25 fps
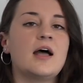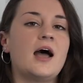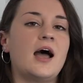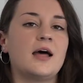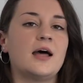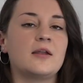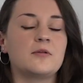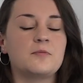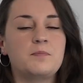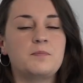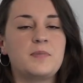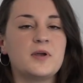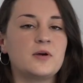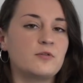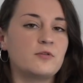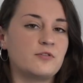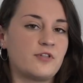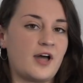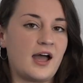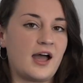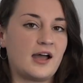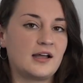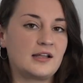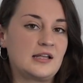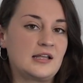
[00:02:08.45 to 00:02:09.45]
and bill
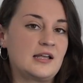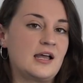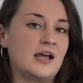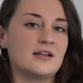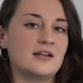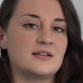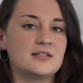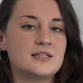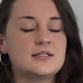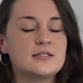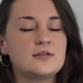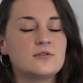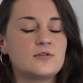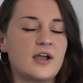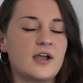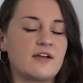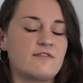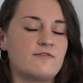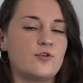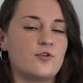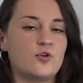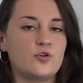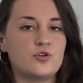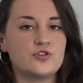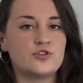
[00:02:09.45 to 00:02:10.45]
that and still get
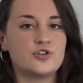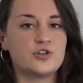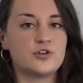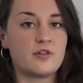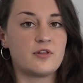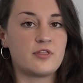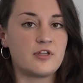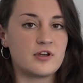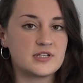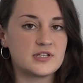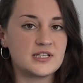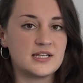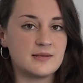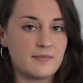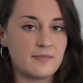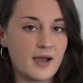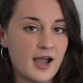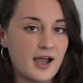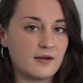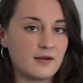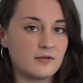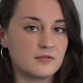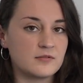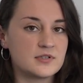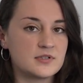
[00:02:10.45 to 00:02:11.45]

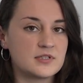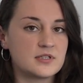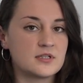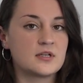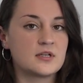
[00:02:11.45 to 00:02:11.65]
£413.